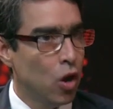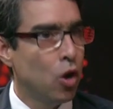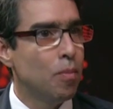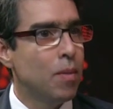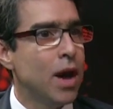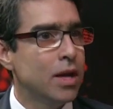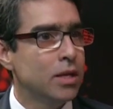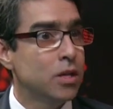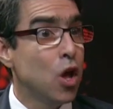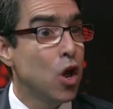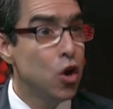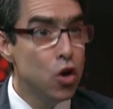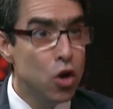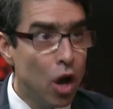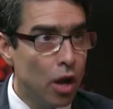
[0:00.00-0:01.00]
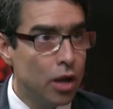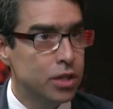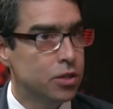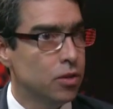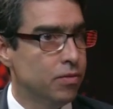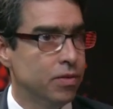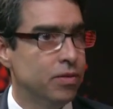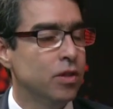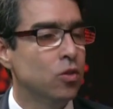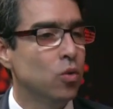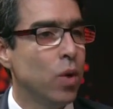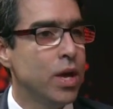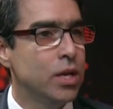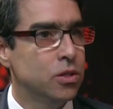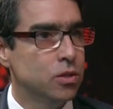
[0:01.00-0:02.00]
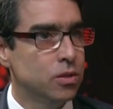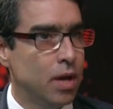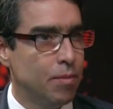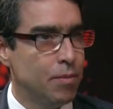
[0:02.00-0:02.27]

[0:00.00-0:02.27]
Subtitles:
command, knowledge of the situation.